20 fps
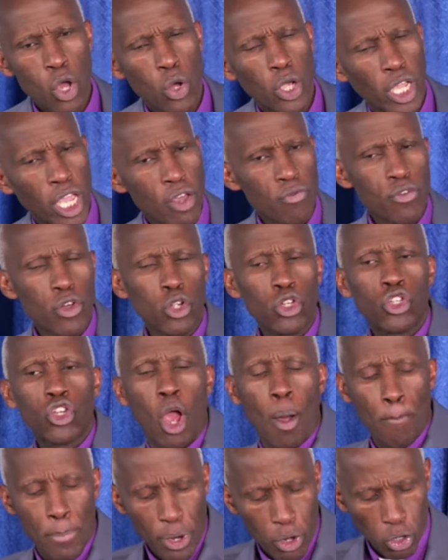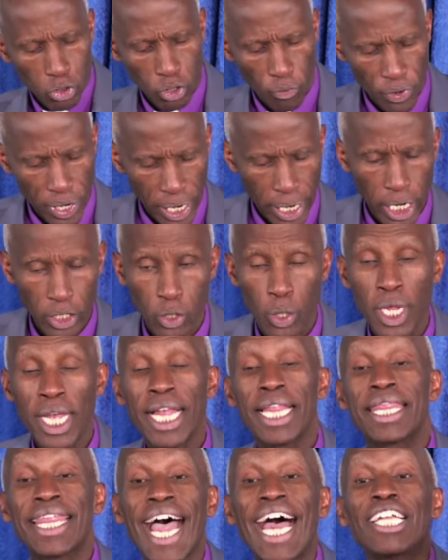He'll give you a job because of
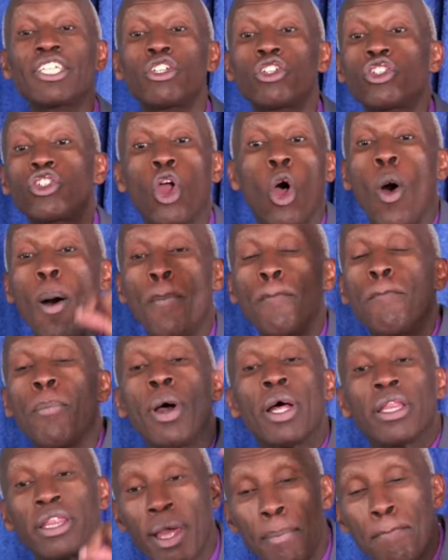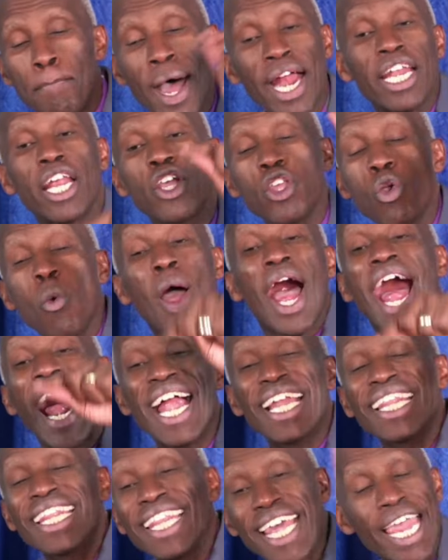fornication. That job, the money you
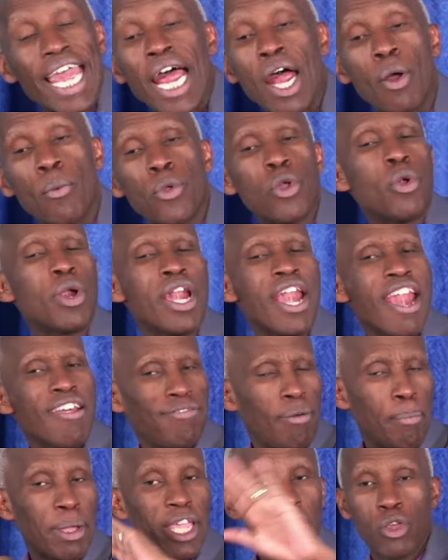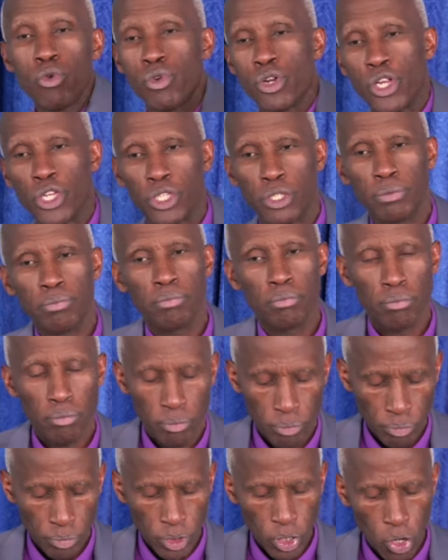earn there, will never make you rich.
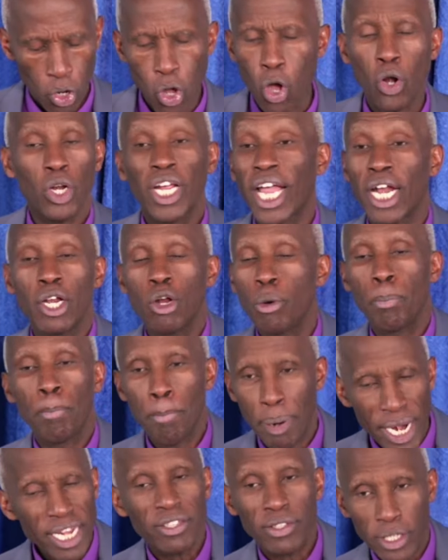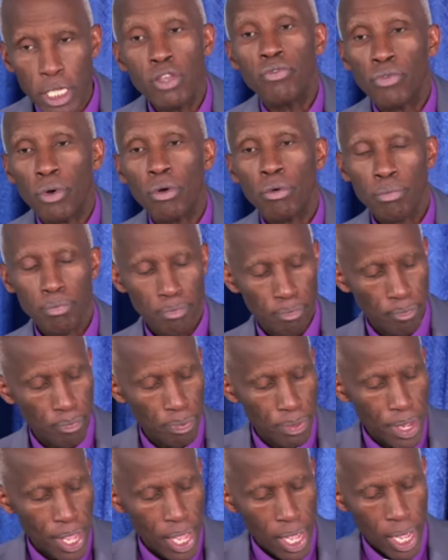God cannot bless evil.
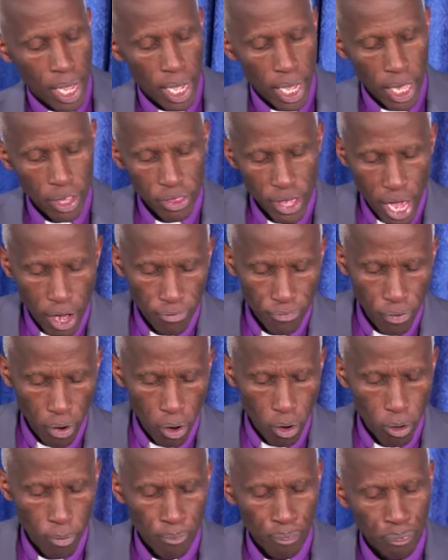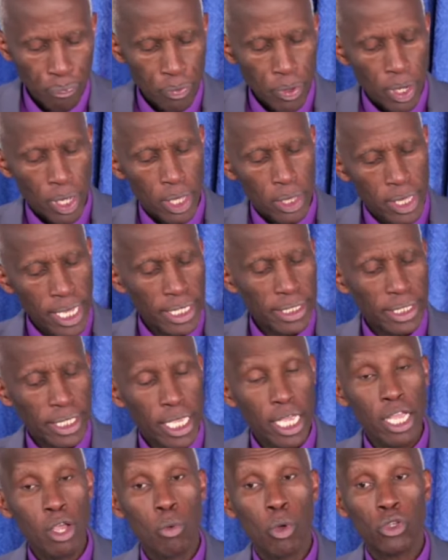And therefore,
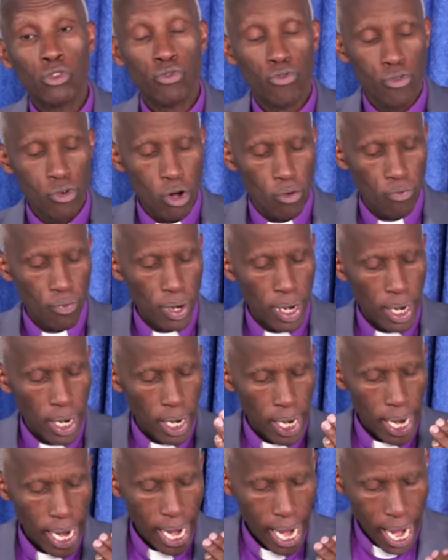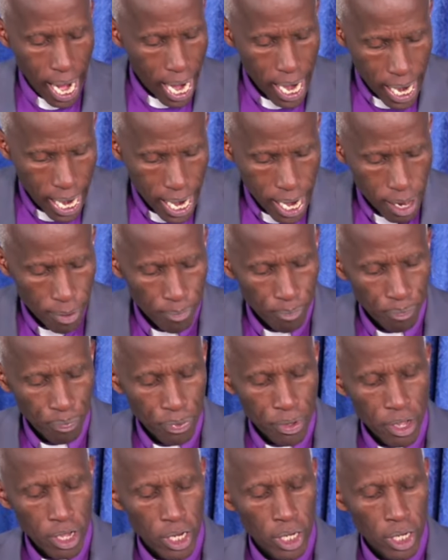this king was full of anger.